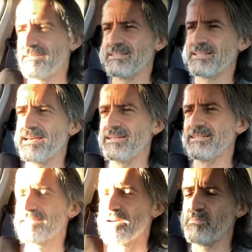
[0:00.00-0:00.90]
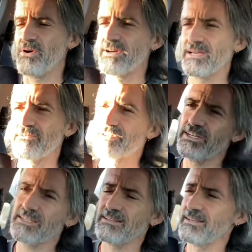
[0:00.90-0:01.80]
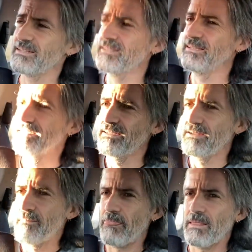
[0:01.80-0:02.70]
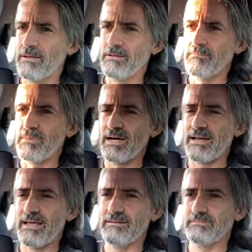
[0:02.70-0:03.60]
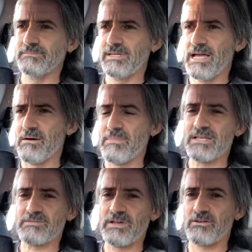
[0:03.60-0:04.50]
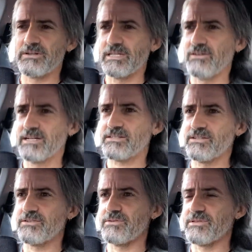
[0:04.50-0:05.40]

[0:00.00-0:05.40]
today, so Pi Day was yesterday. But our maths faculty like to do a